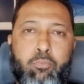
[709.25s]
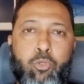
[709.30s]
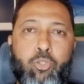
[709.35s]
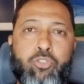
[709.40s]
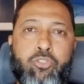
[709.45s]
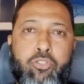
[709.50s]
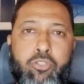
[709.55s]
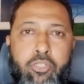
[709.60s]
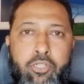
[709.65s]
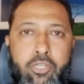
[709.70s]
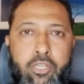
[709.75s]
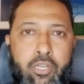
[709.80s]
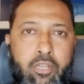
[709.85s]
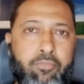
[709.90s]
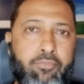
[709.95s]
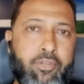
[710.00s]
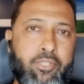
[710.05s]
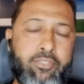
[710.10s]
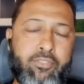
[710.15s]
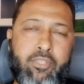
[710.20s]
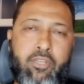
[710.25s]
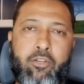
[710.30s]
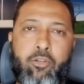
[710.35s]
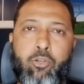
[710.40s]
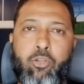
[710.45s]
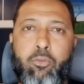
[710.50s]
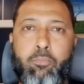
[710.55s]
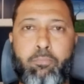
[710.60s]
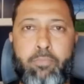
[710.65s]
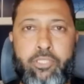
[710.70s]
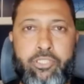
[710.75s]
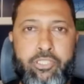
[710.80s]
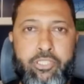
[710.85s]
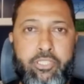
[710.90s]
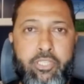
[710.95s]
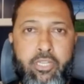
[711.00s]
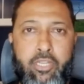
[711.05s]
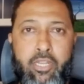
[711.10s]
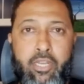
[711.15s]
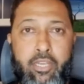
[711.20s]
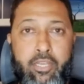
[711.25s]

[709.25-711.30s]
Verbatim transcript: most of the deliveries are going to pitch in the